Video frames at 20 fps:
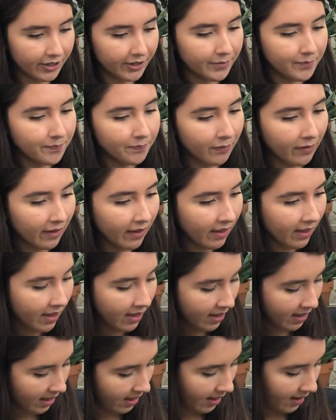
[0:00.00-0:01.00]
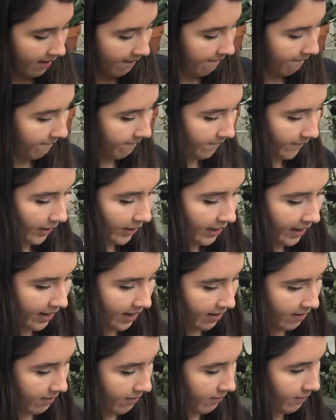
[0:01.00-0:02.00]
and uh,
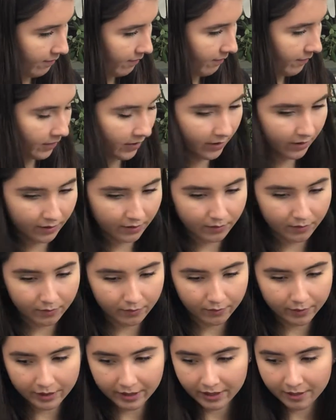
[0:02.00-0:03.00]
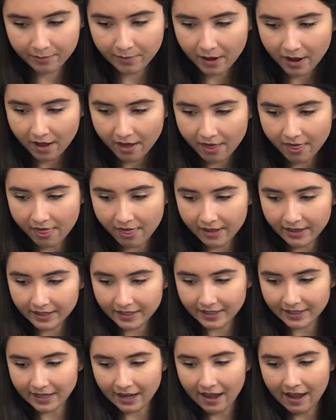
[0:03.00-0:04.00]
I refilmed this part, so
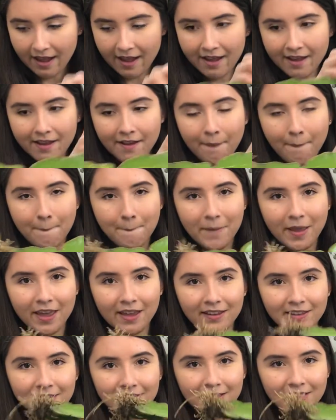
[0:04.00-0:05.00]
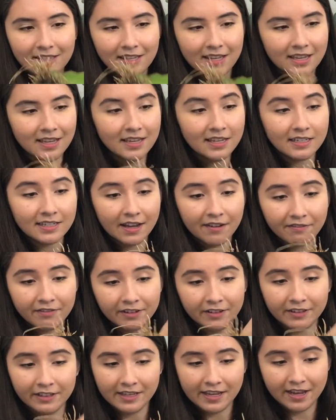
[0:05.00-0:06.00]
we're just going to skip ahead to the refilming.